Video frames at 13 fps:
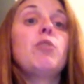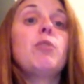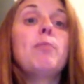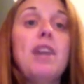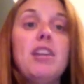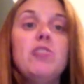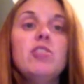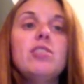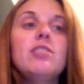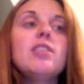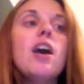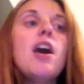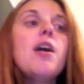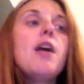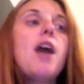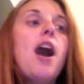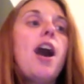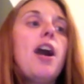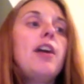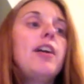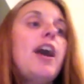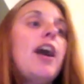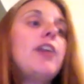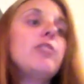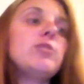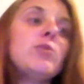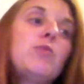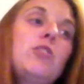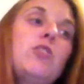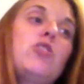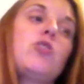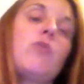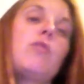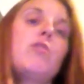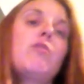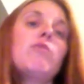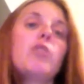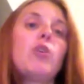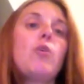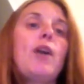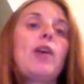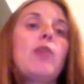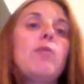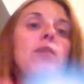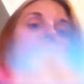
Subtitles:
pages. I also want to show you real quick one